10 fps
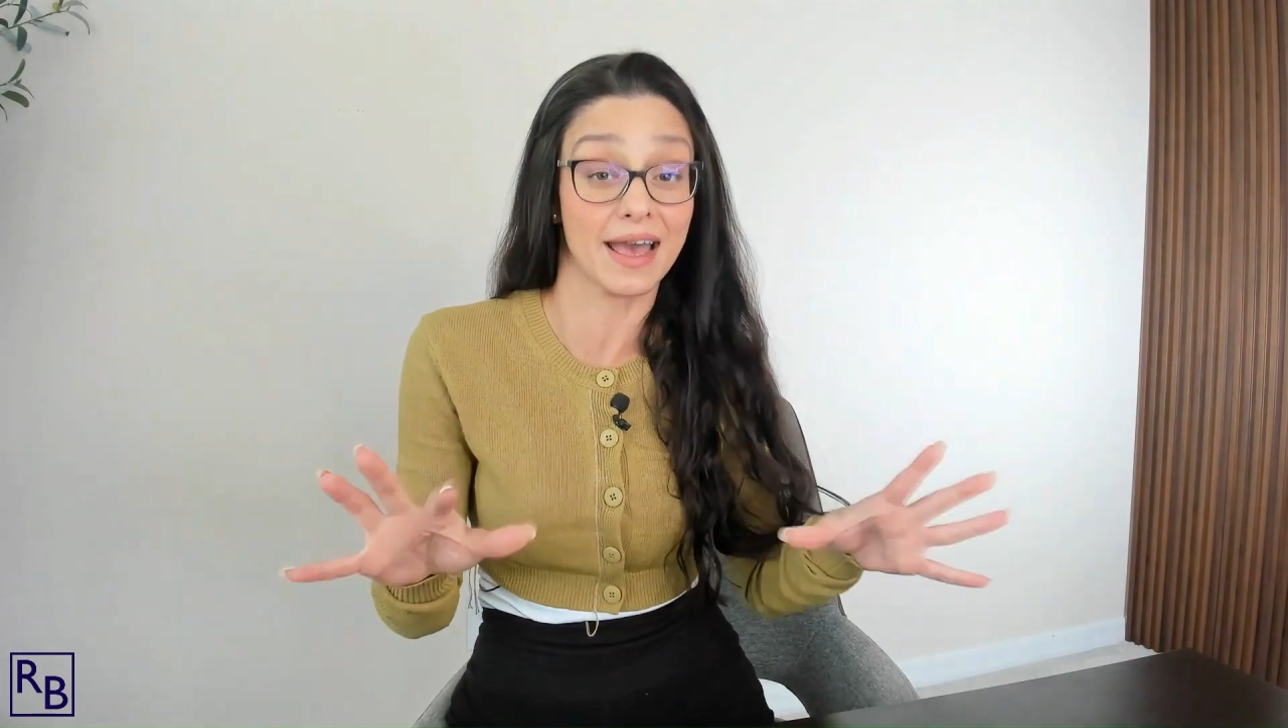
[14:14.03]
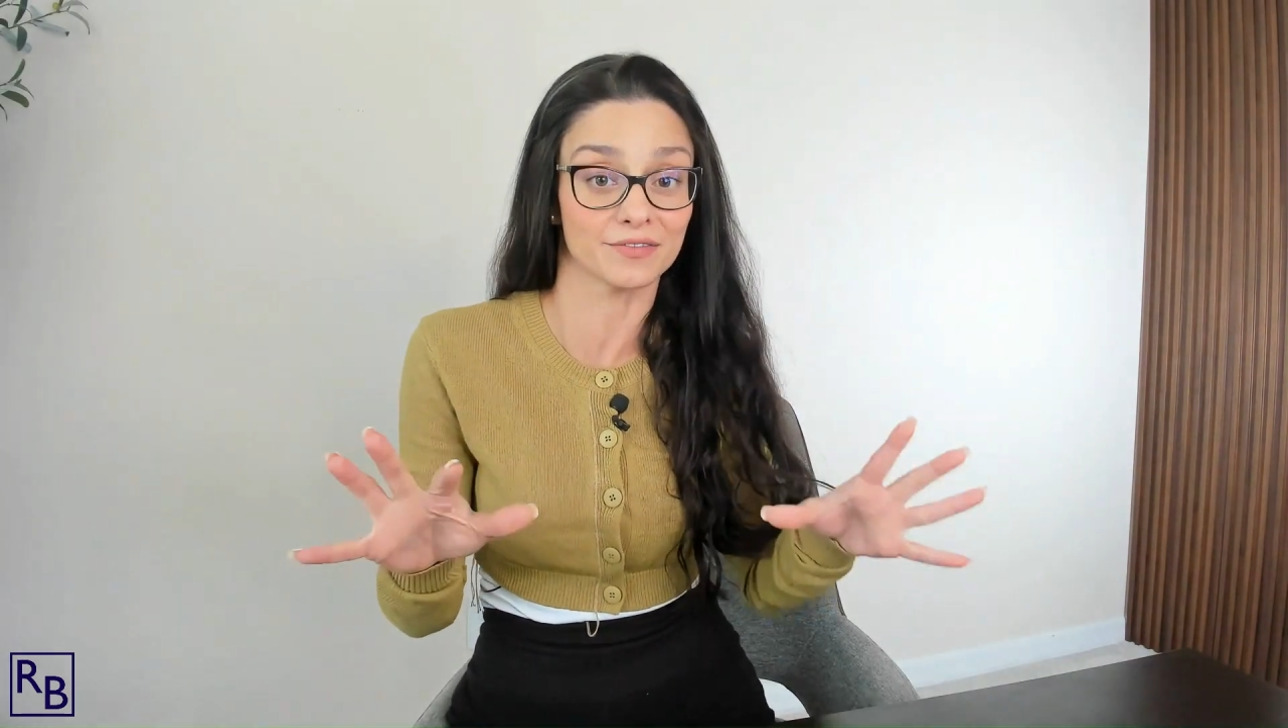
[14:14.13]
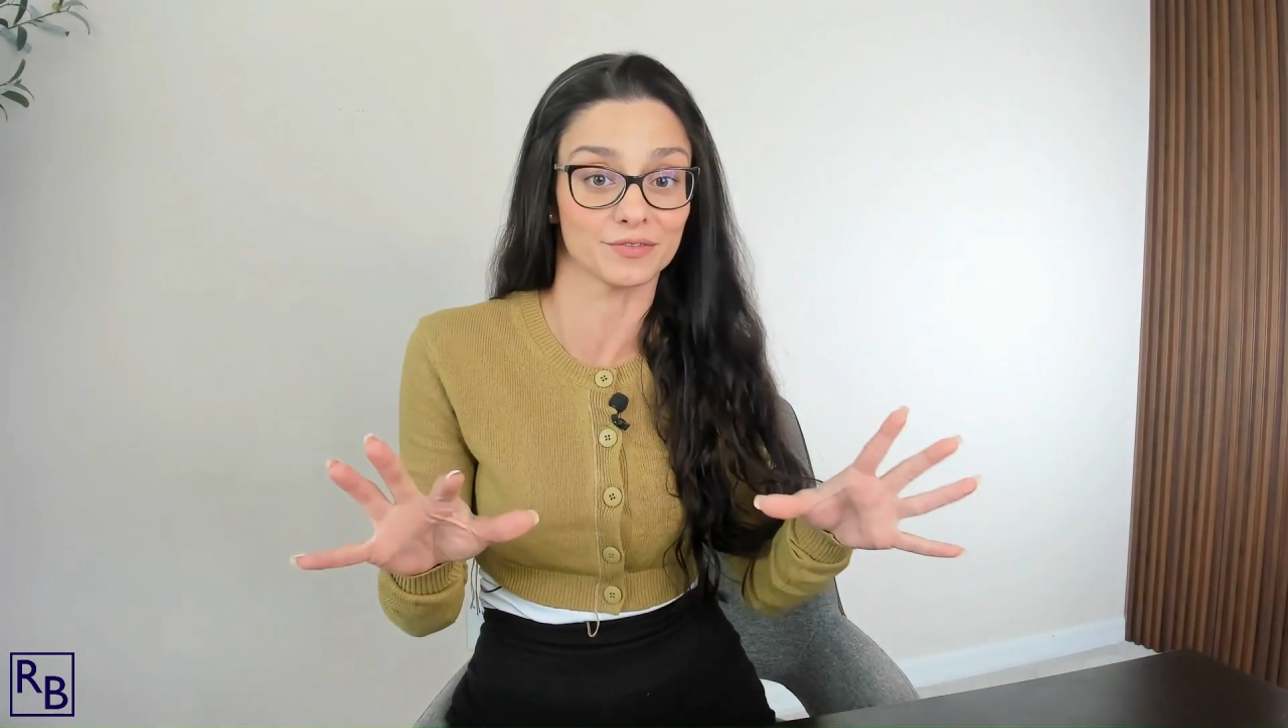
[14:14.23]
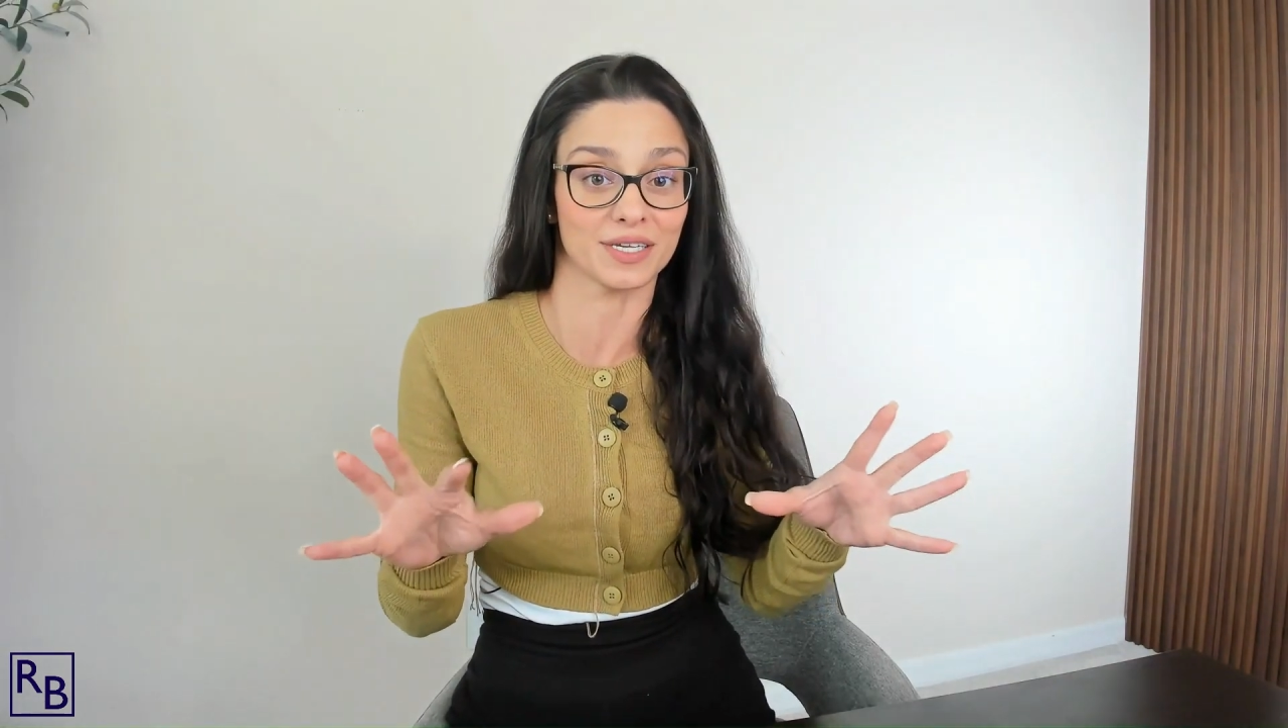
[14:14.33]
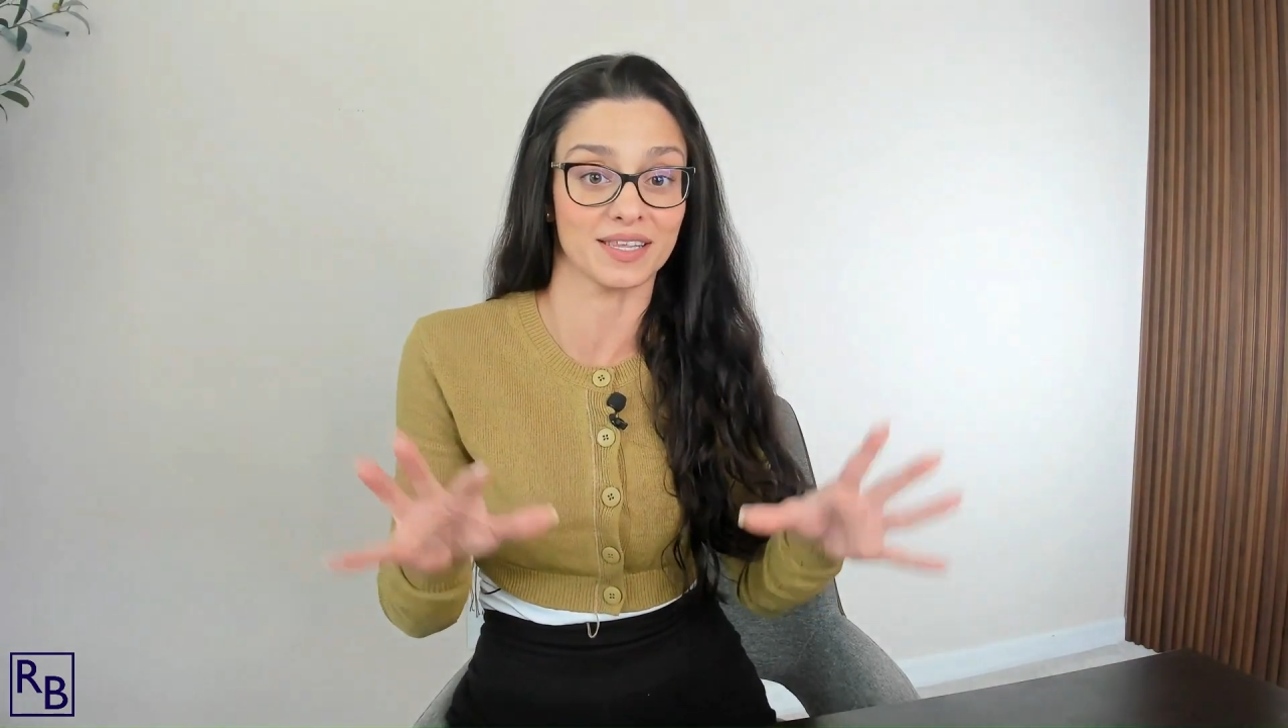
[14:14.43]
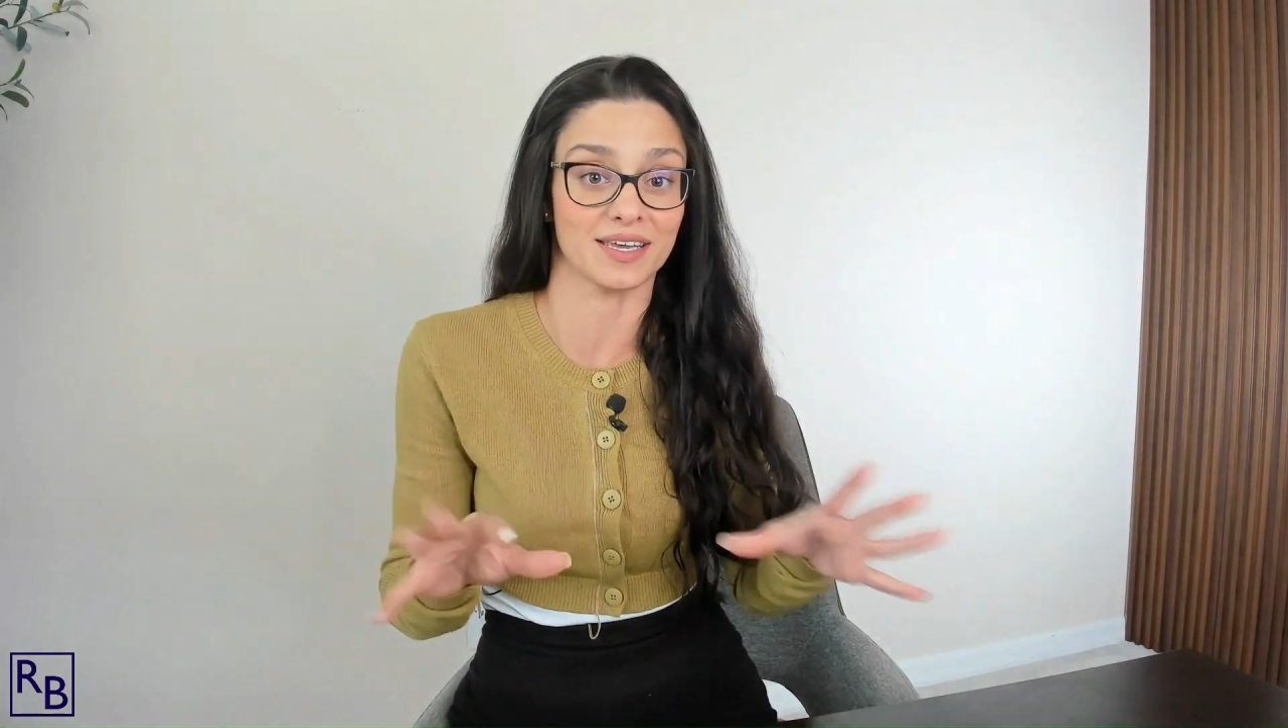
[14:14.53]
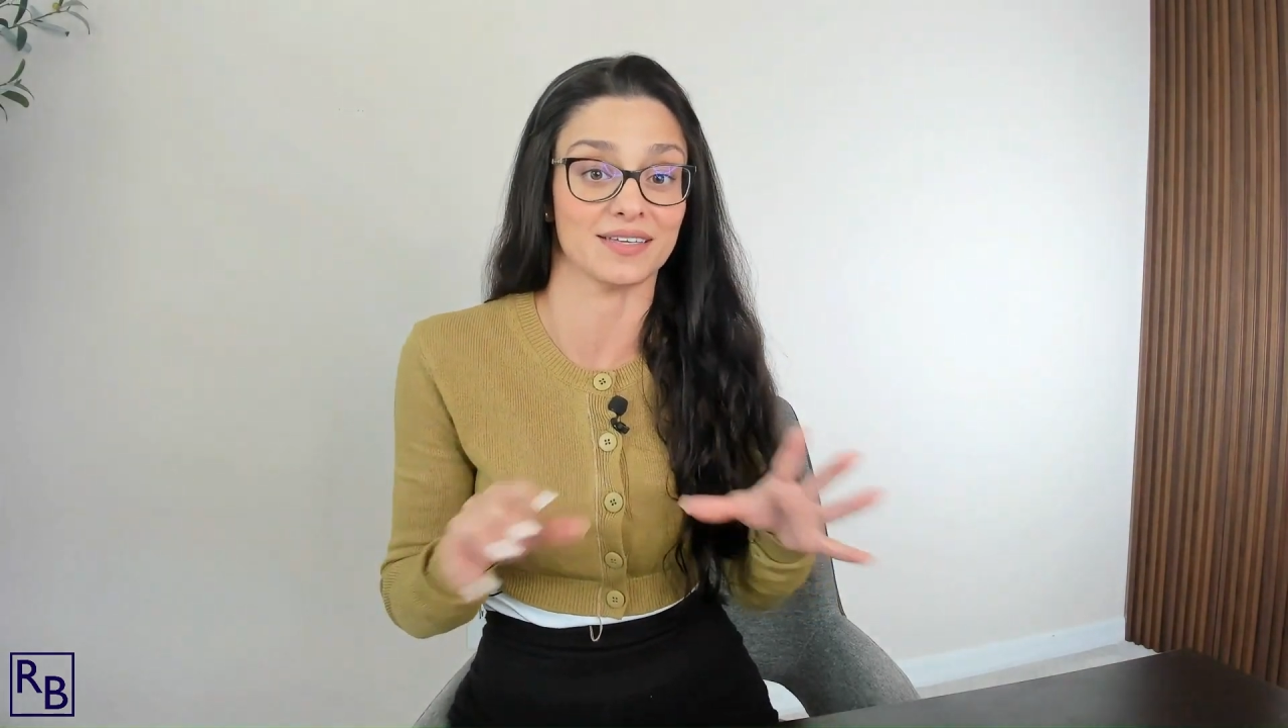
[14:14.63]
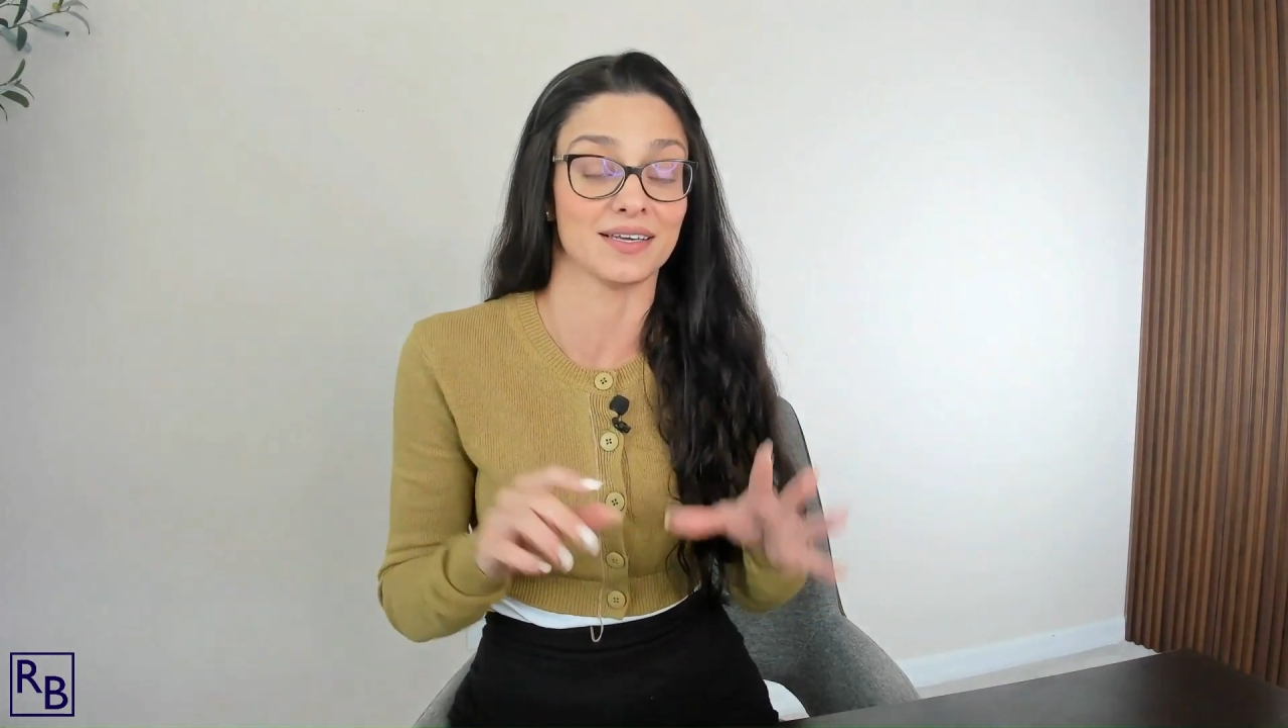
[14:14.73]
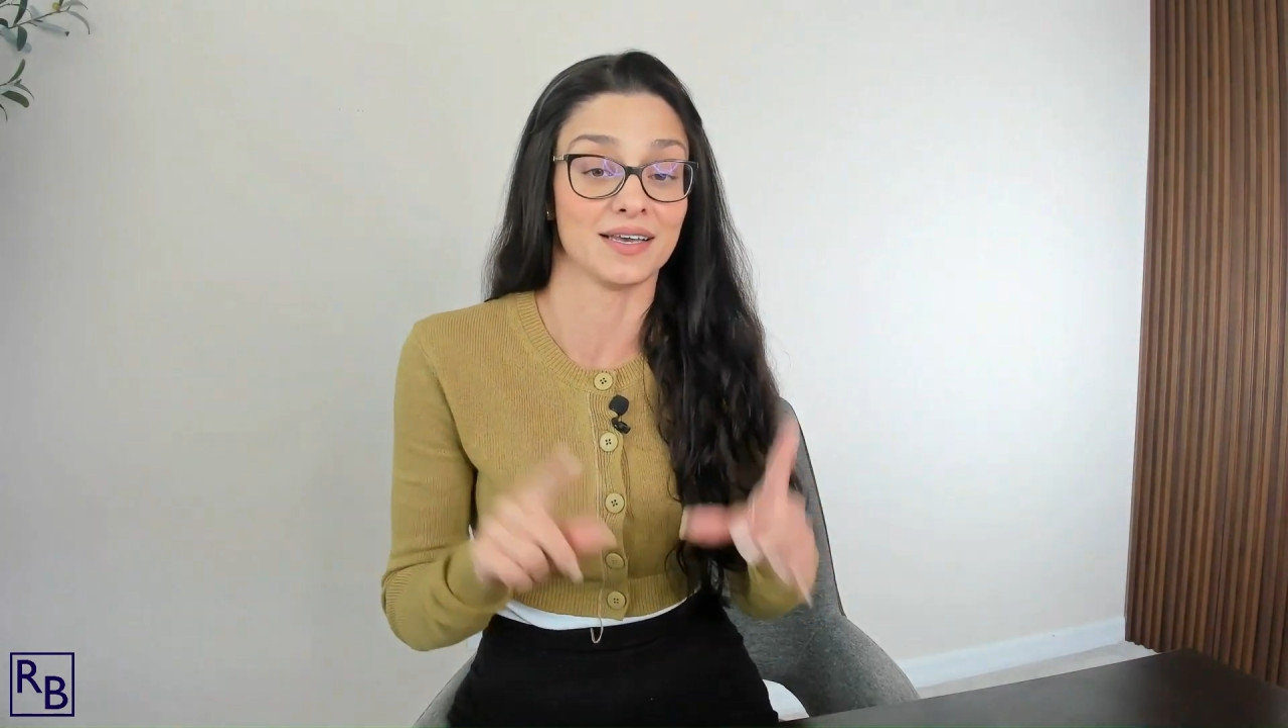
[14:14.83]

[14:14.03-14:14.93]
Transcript: everything.